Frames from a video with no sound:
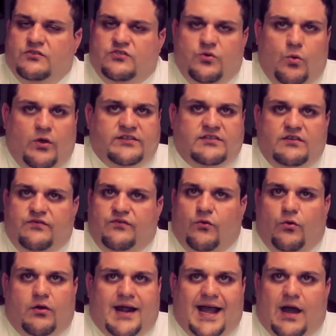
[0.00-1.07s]

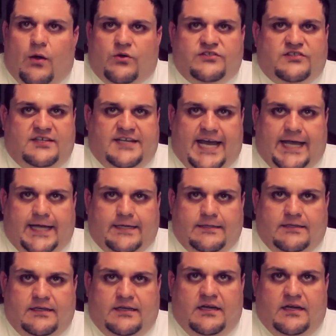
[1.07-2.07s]
24 hours a day